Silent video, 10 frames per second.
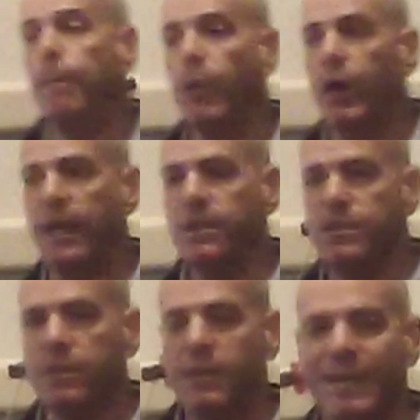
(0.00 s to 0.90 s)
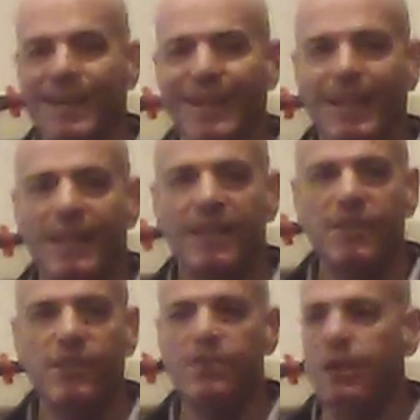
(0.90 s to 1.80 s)
but
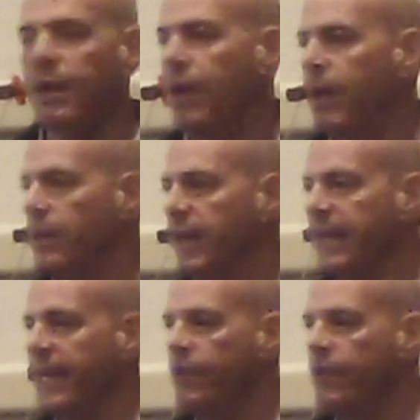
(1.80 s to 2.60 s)
this is like an